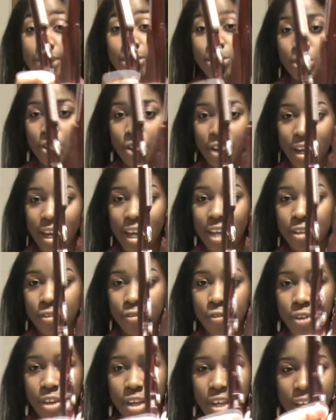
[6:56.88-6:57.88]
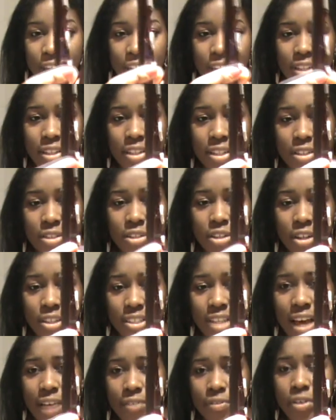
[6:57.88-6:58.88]
Sorry, I did forget, it
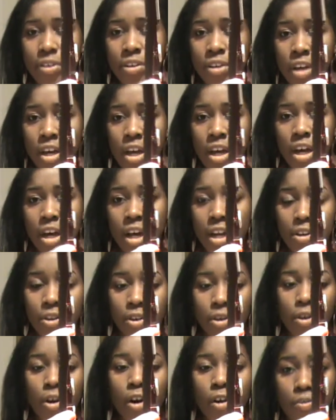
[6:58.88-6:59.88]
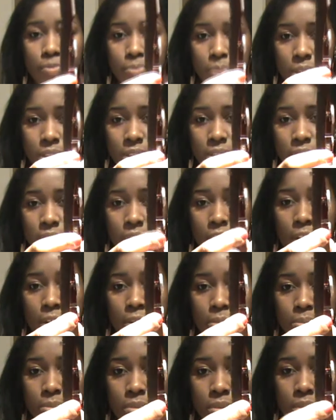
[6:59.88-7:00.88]
does have a on-off button,
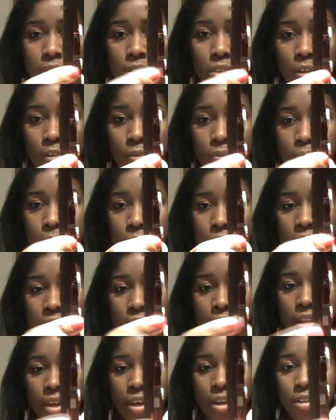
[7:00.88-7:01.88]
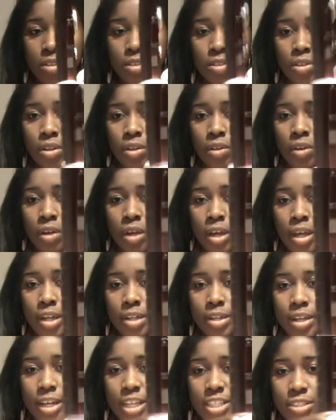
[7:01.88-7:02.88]
button there. So
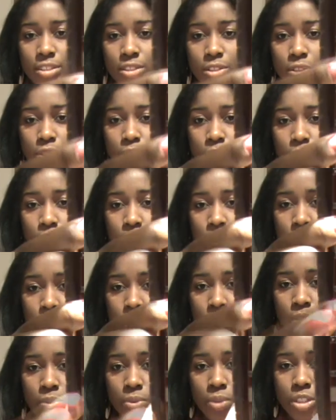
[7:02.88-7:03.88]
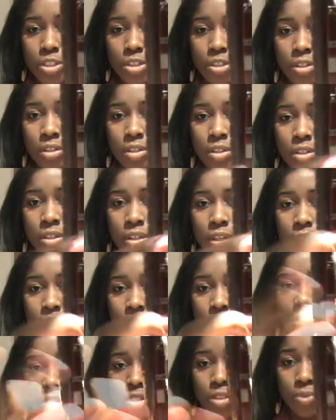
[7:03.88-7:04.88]
that's to switch on
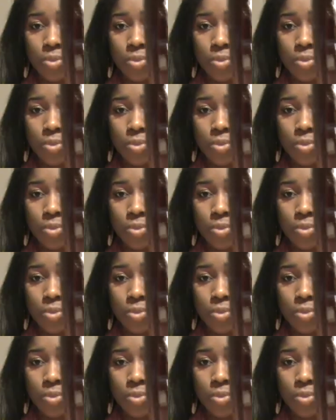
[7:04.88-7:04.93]
and to